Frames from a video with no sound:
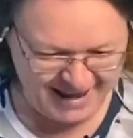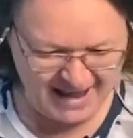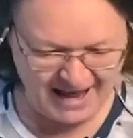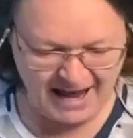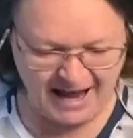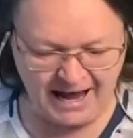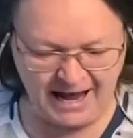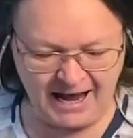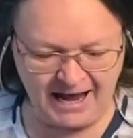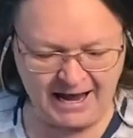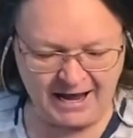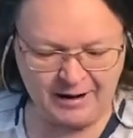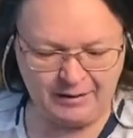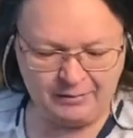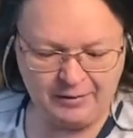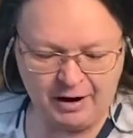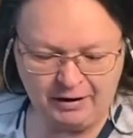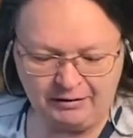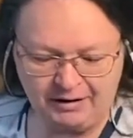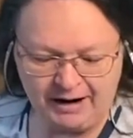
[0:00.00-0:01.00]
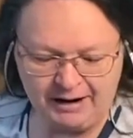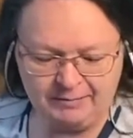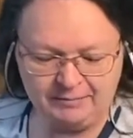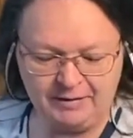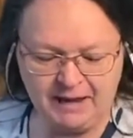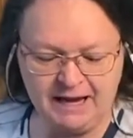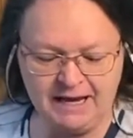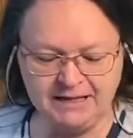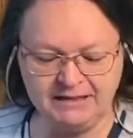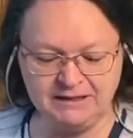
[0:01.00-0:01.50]
um, all right.
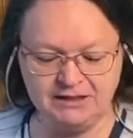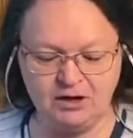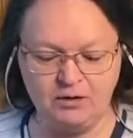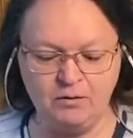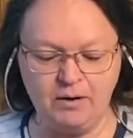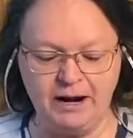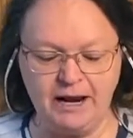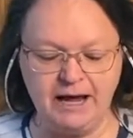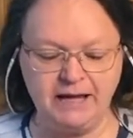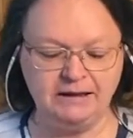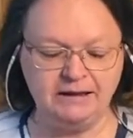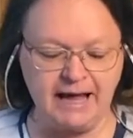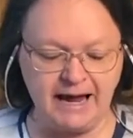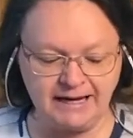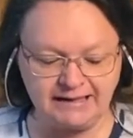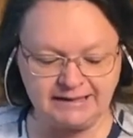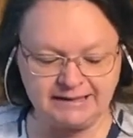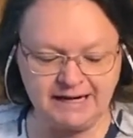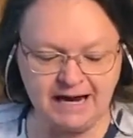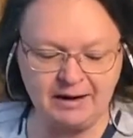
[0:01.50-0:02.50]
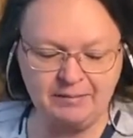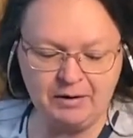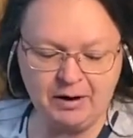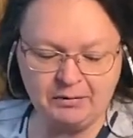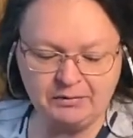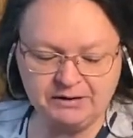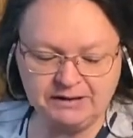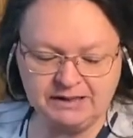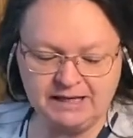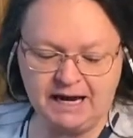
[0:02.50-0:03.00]
And so when I last time I
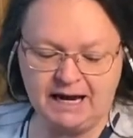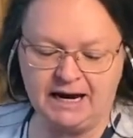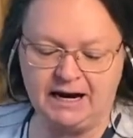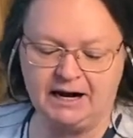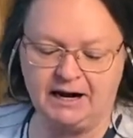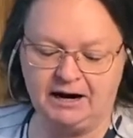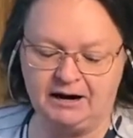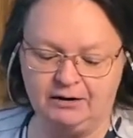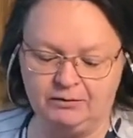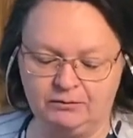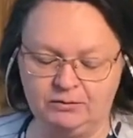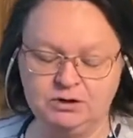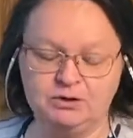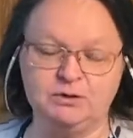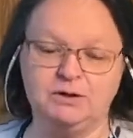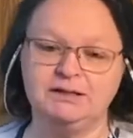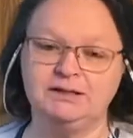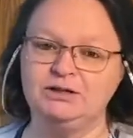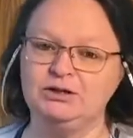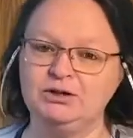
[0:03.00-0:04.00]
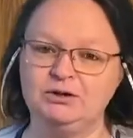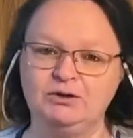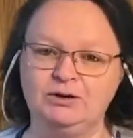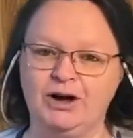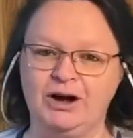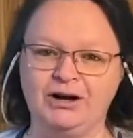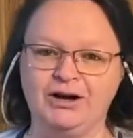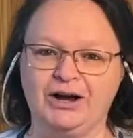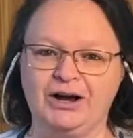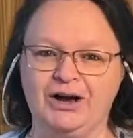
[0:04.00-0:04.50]
was there, which wasn't too
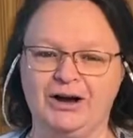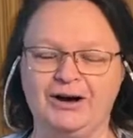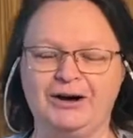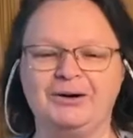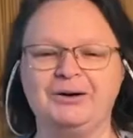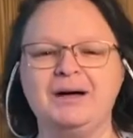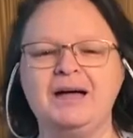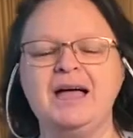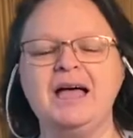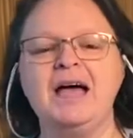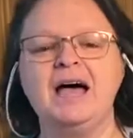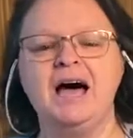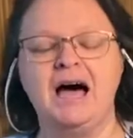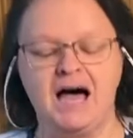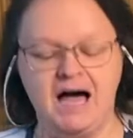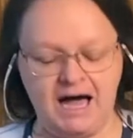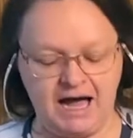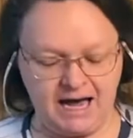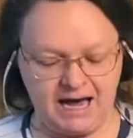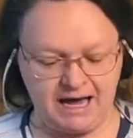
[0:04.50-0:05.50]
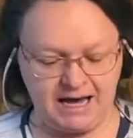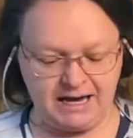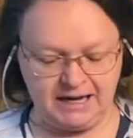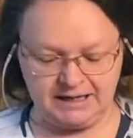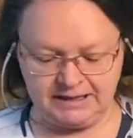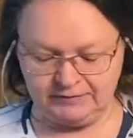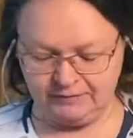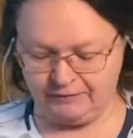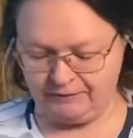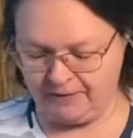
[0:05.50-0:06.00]
long ago,
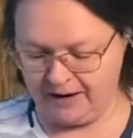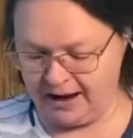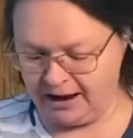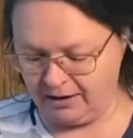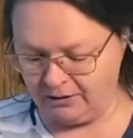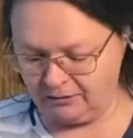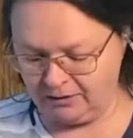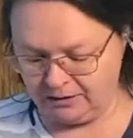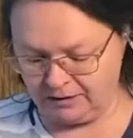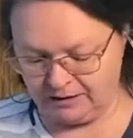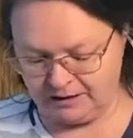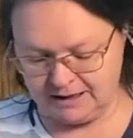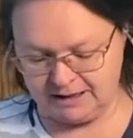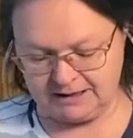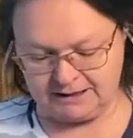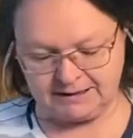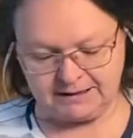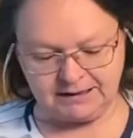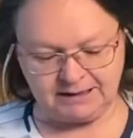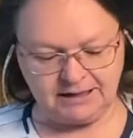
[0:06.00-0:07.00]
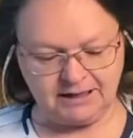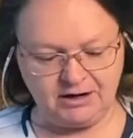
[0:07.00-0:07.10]
I found these. They're